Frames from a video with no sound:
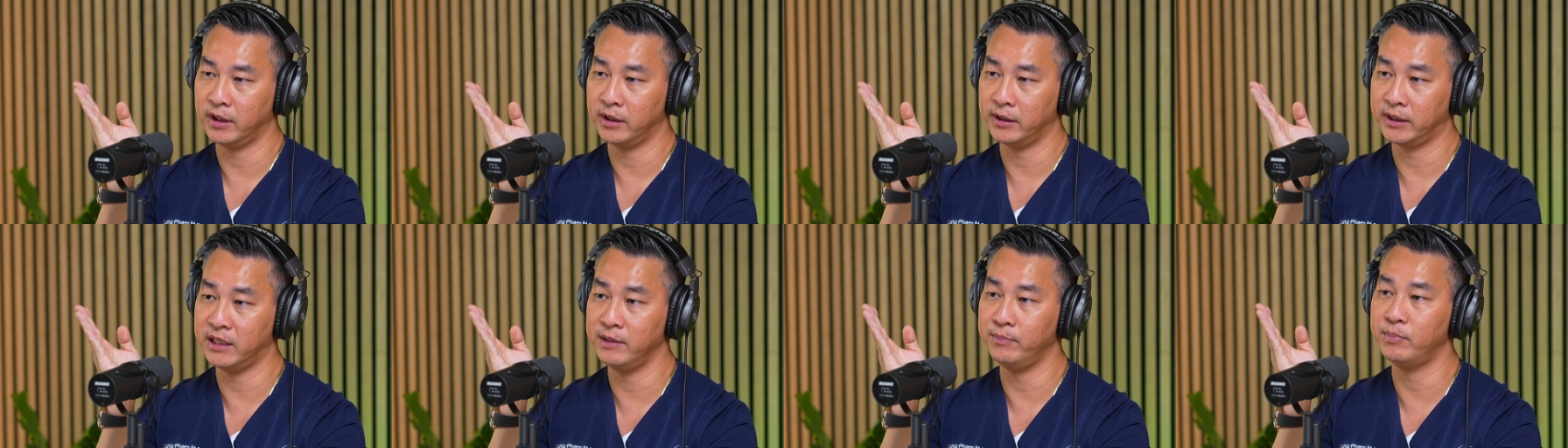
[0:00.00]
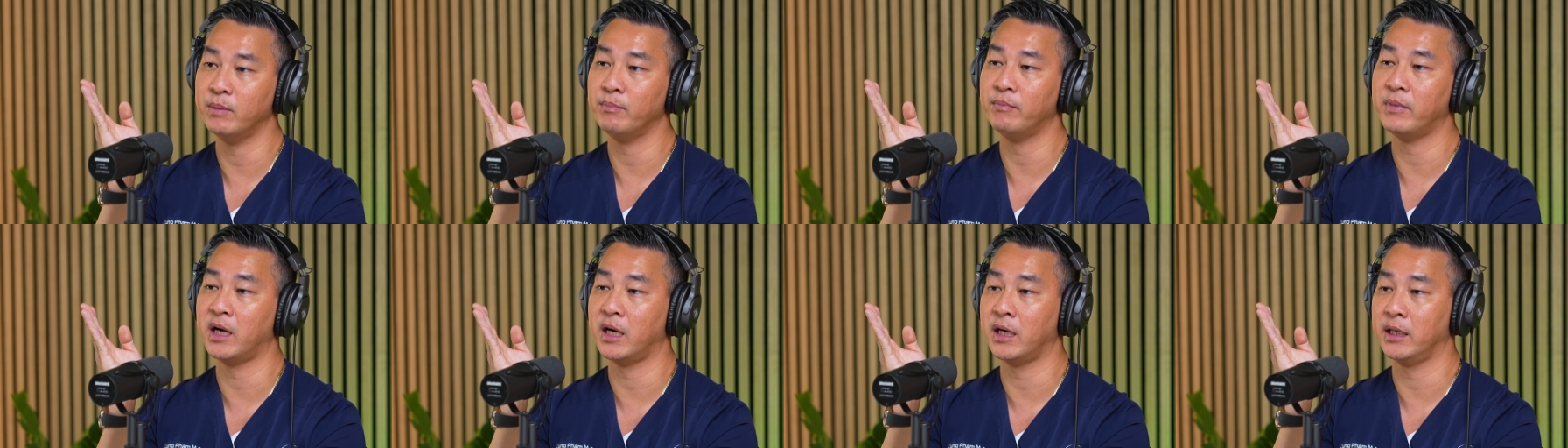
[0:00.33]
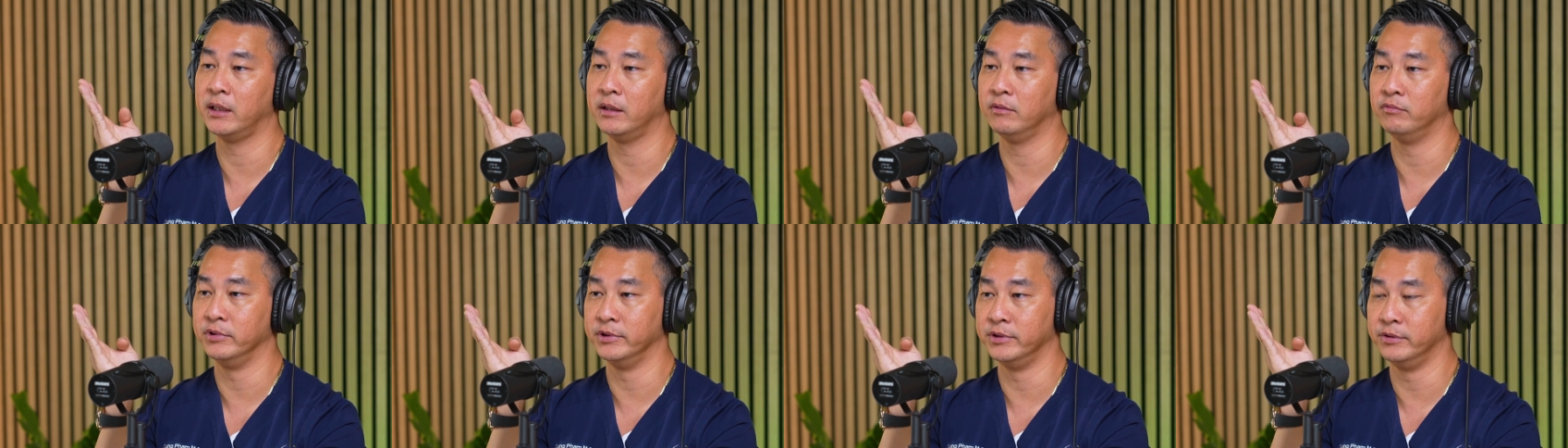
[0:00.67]
Keep in mind,
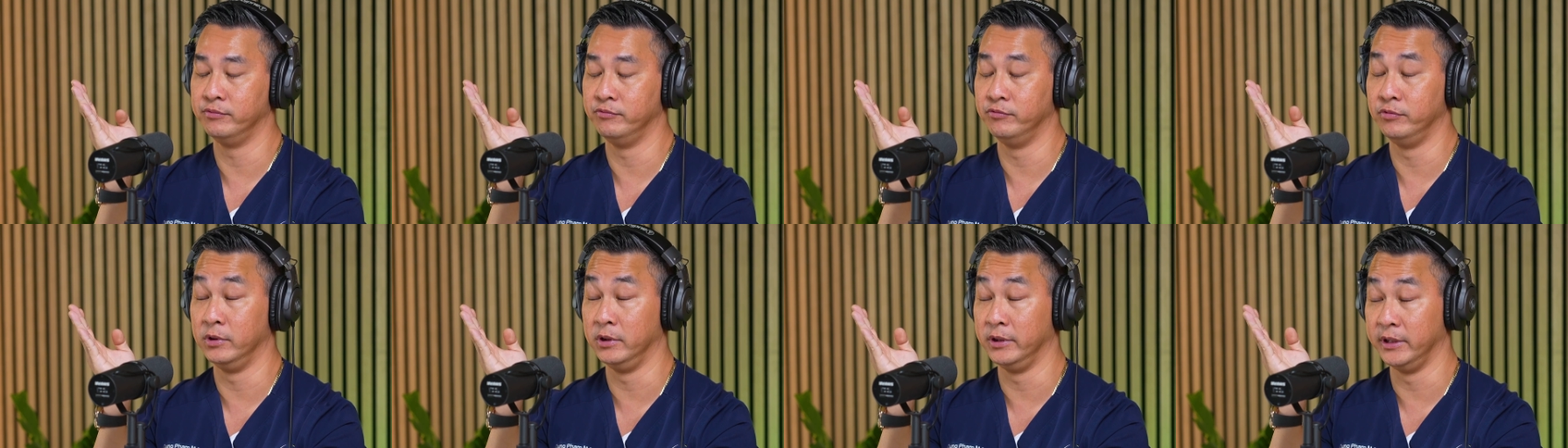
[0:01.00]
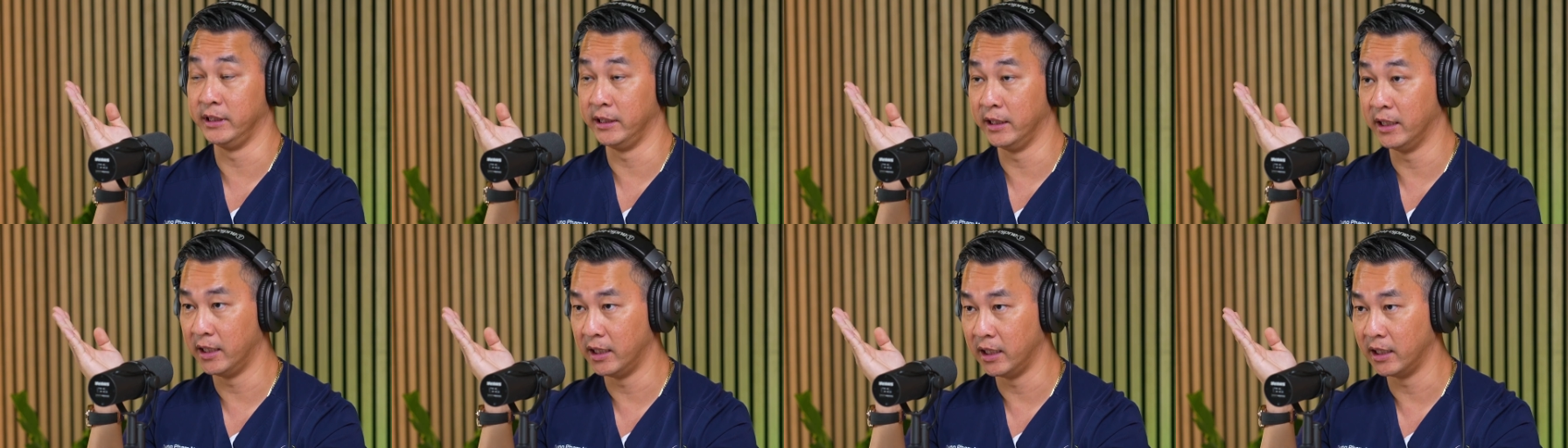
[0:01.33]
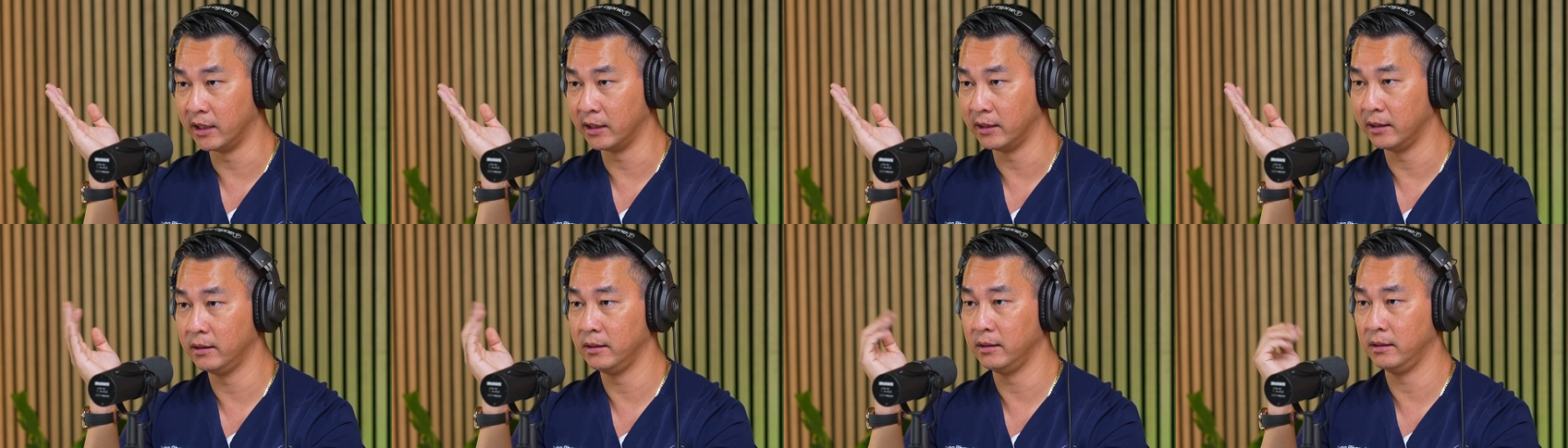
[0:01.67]
I was really
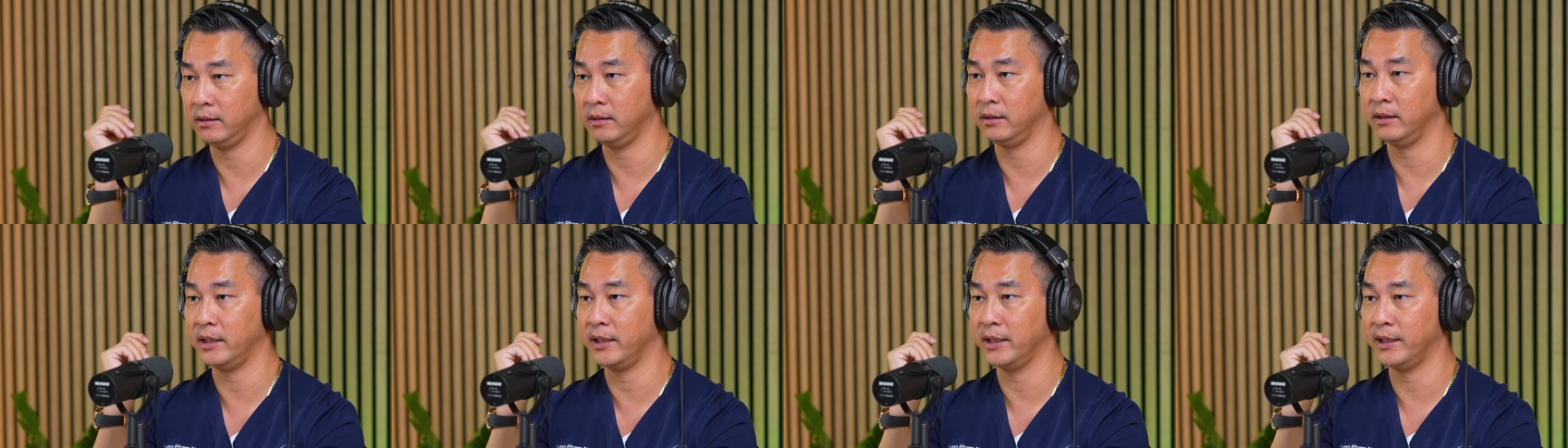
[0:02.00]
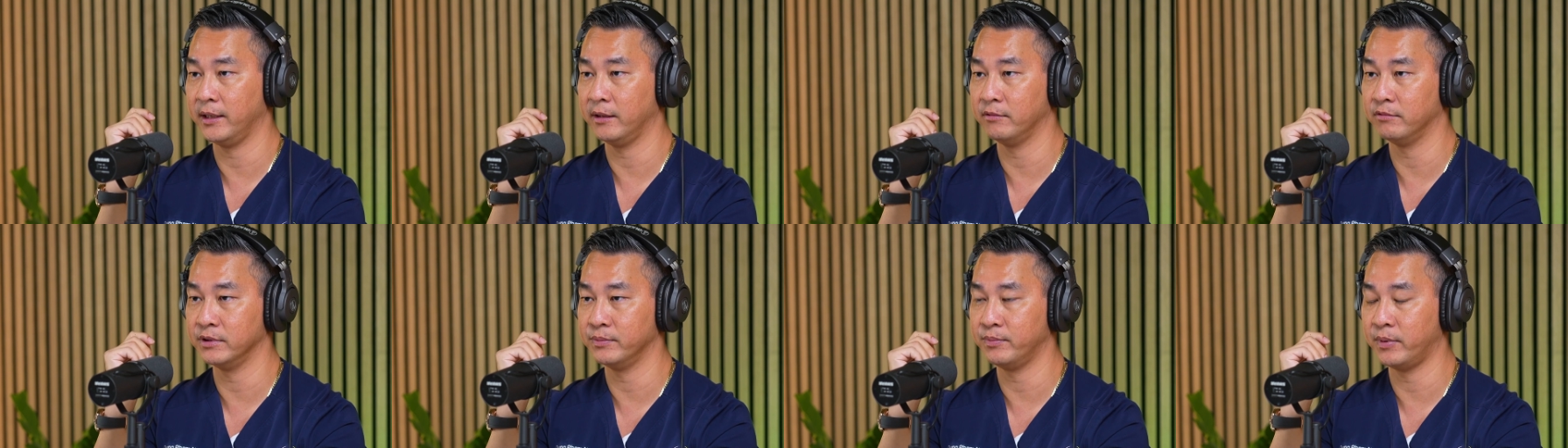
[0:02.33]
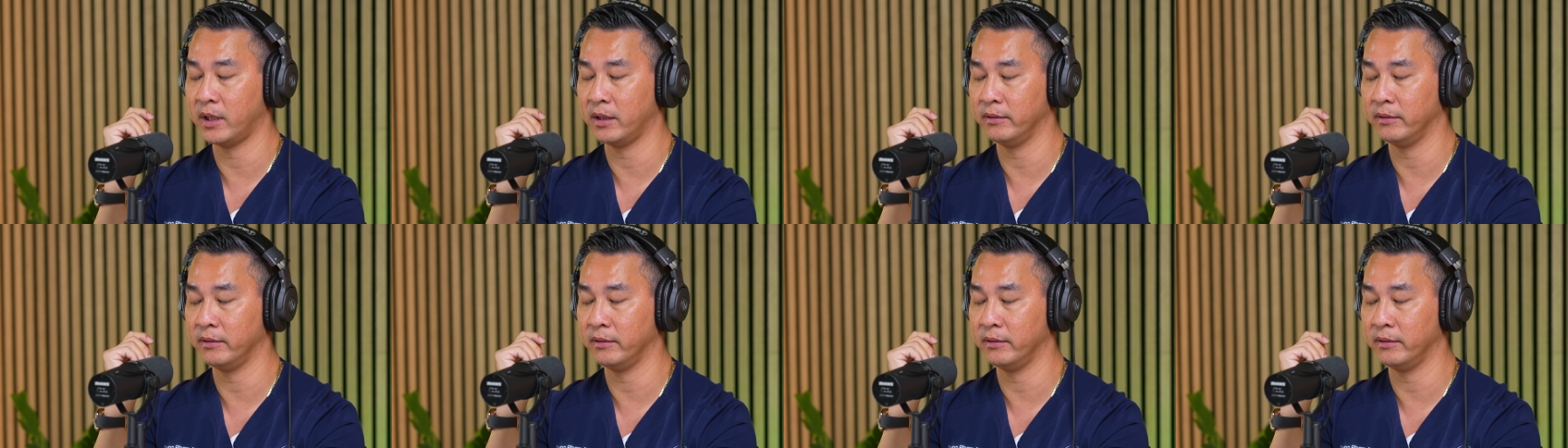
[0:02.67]
young, okay? I was,